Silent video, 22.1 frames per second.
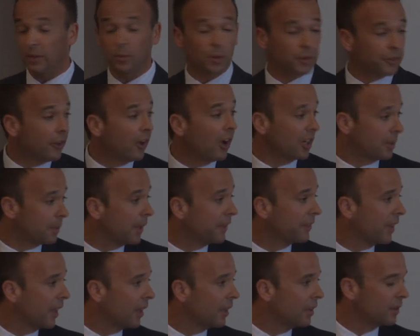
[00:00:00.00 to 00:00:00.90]
and we'll talk
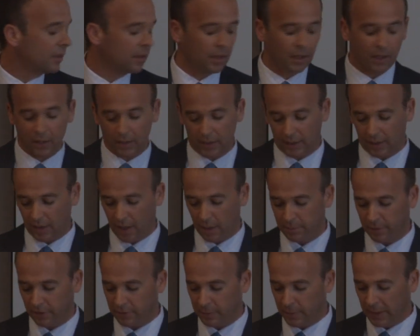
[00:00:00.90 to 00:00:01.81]
about that uh, in a
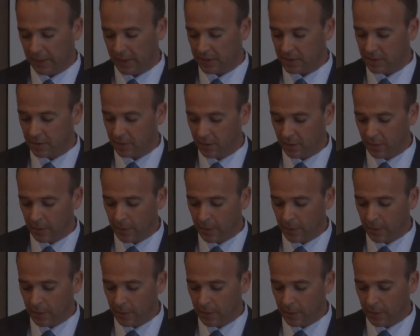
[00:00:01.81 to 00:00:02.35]
couple of minutes.